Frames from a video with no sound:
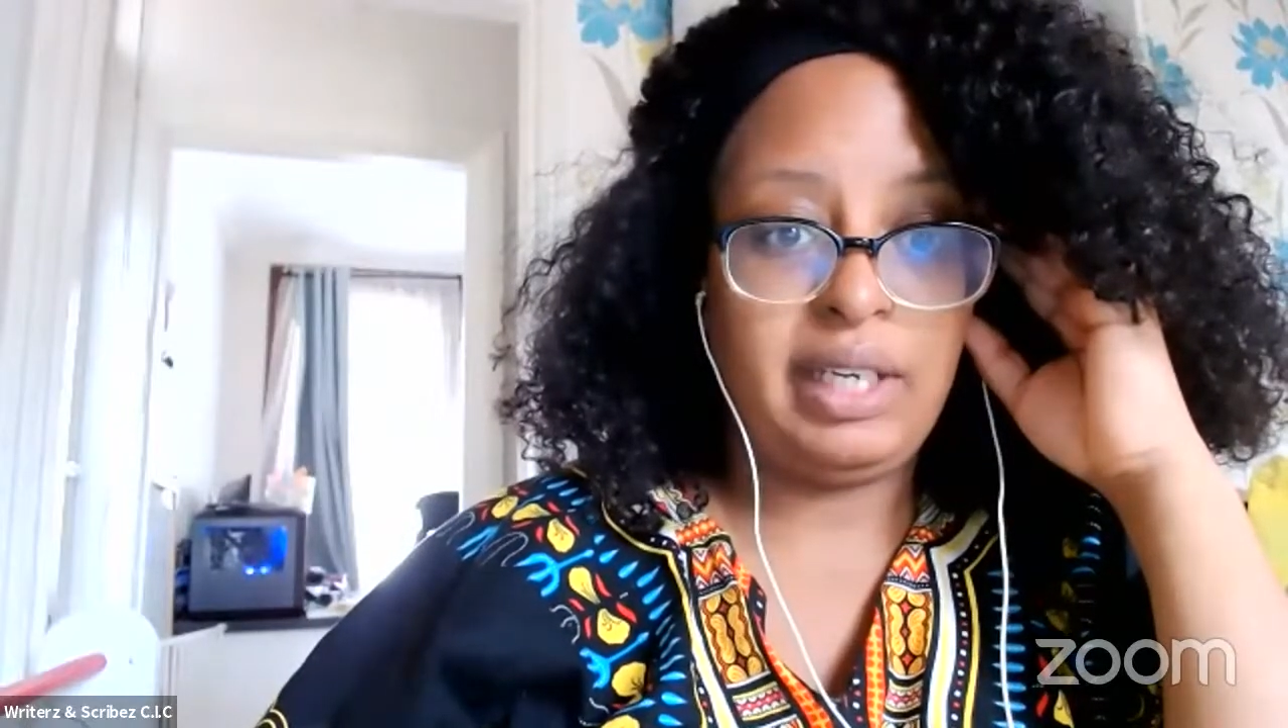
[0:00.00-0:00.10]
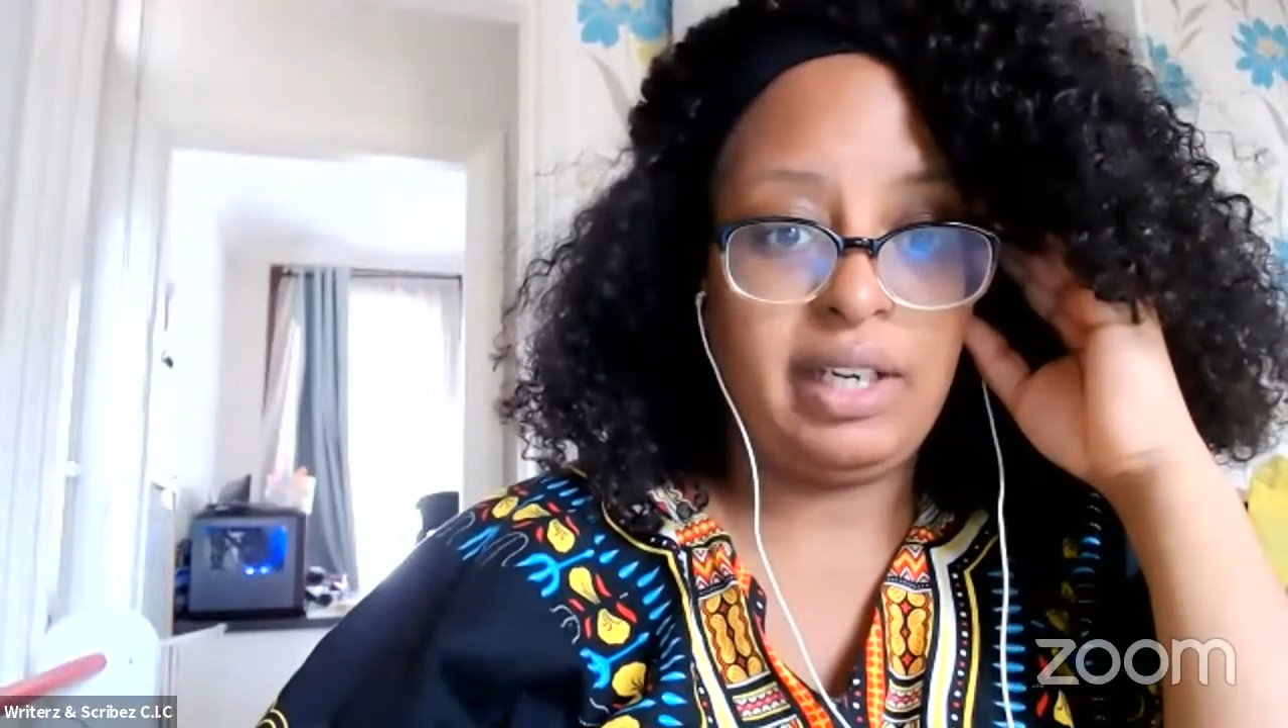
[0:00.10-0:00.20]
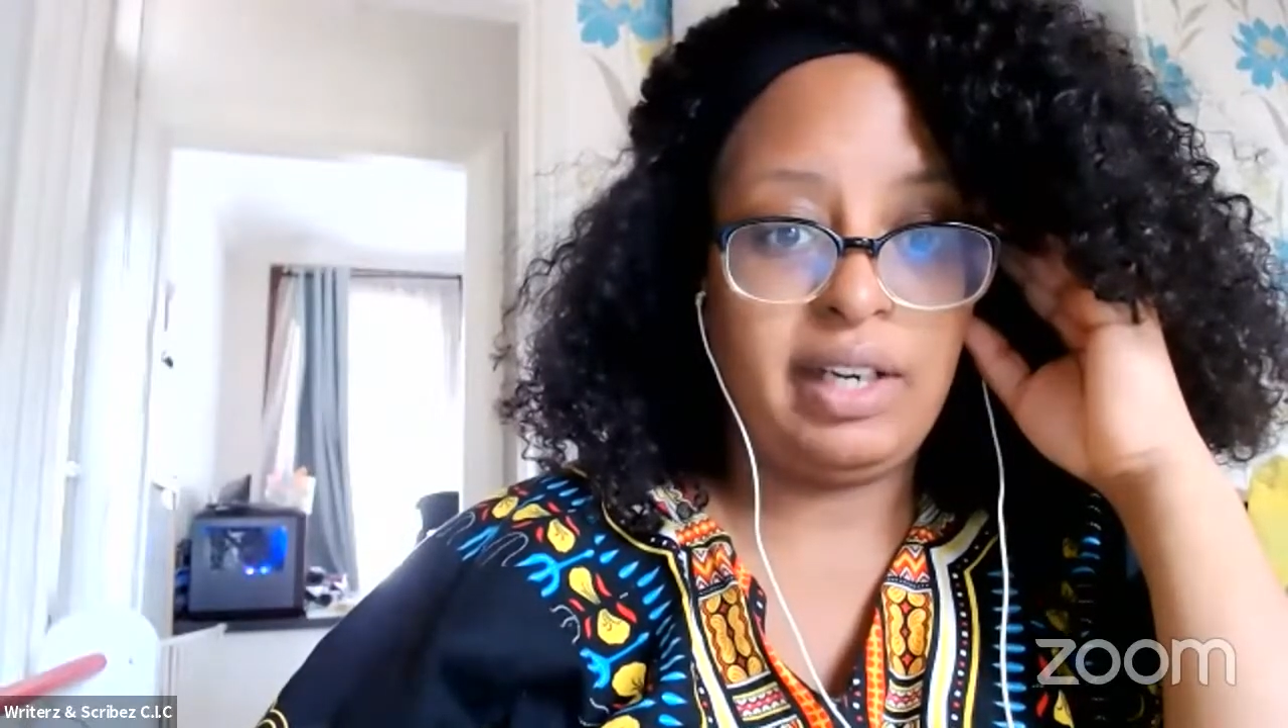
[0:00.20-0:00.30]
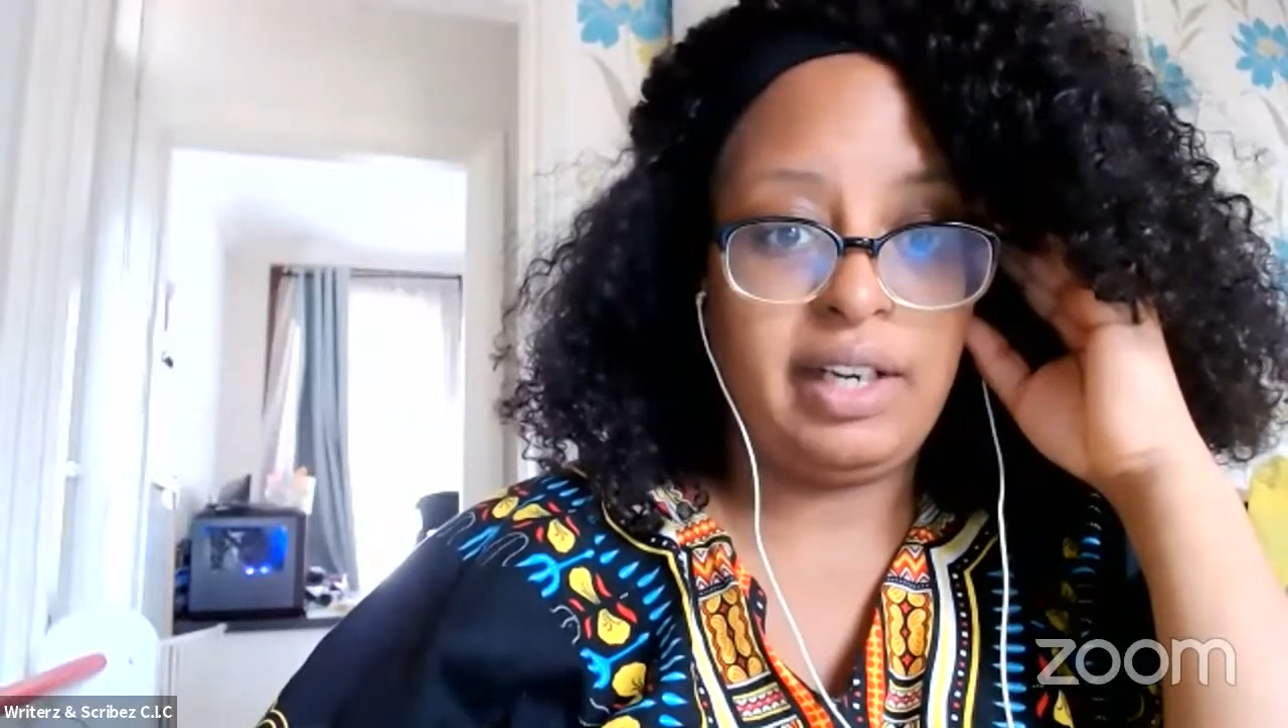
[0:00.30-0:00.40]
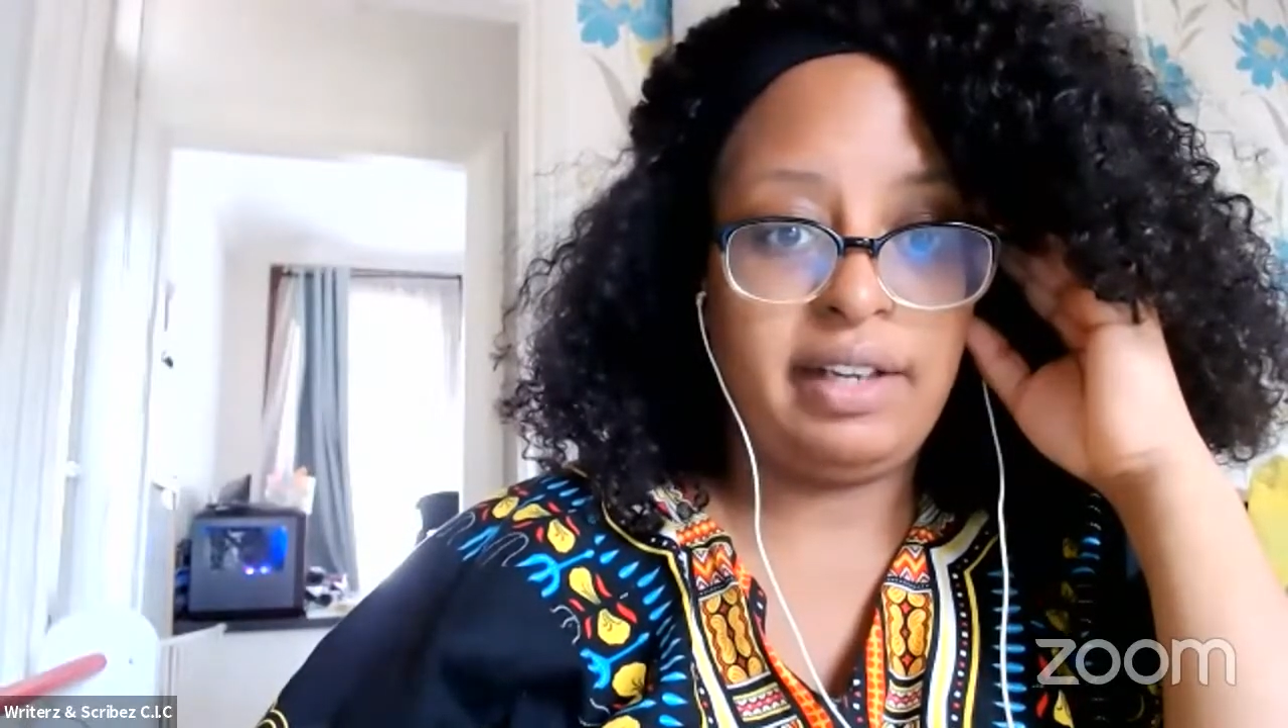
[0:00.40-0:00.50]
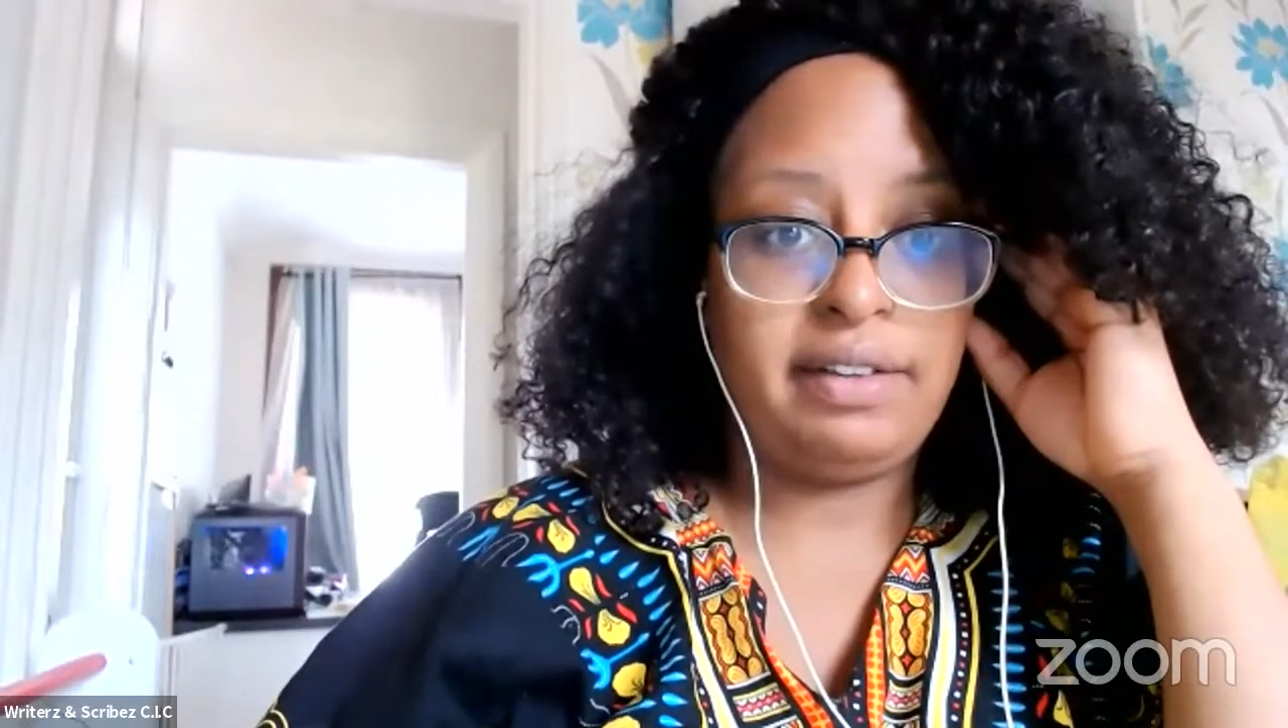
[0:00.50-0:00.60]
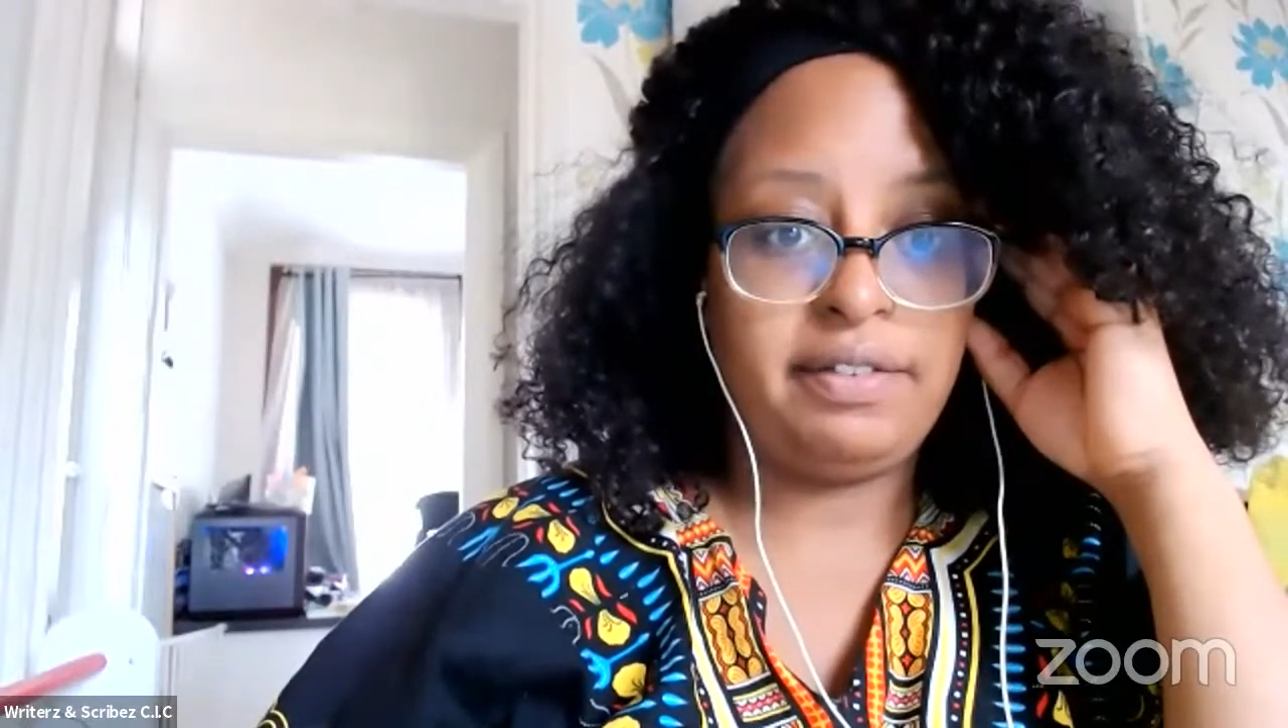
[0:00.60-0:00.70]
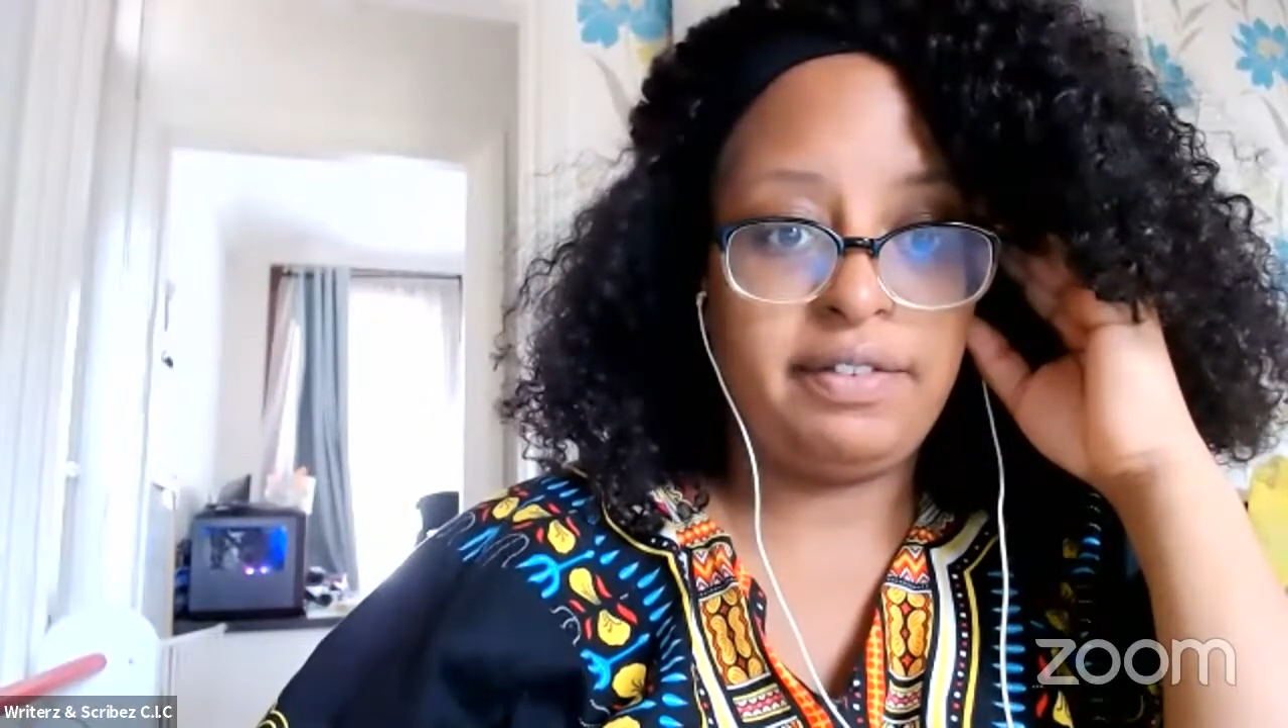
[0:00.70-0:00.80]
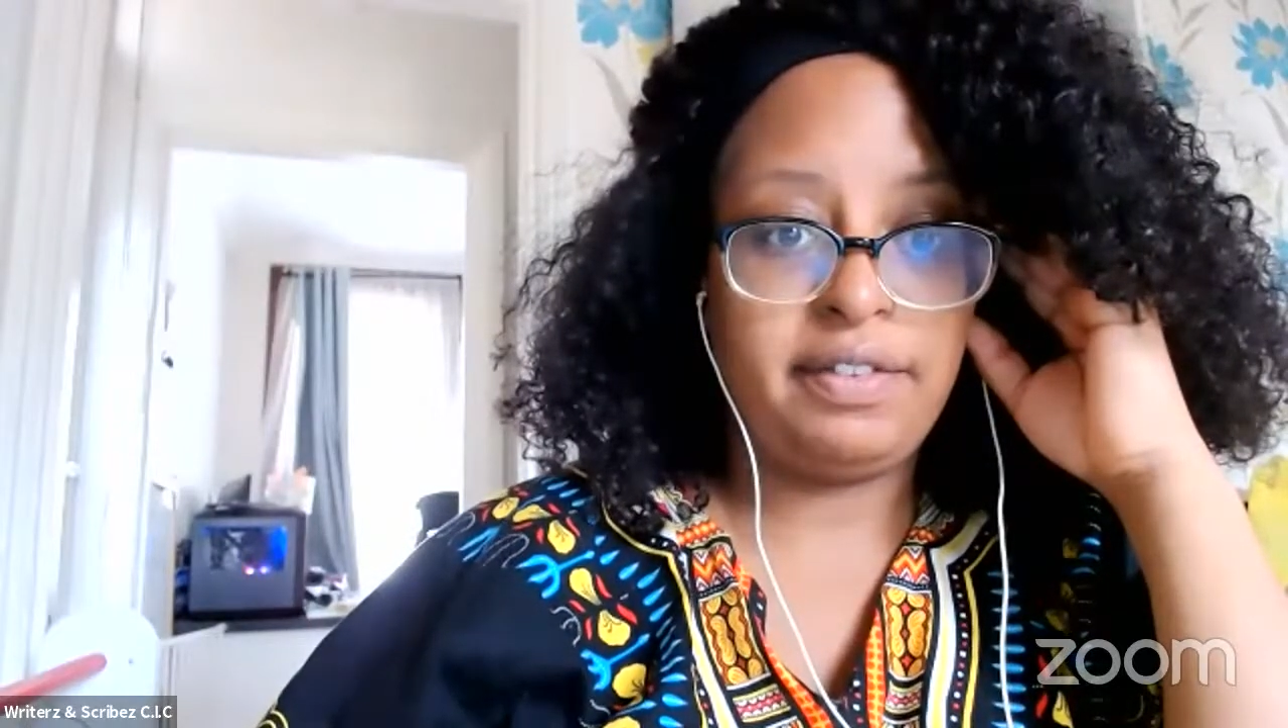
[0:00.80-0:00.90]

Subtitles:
live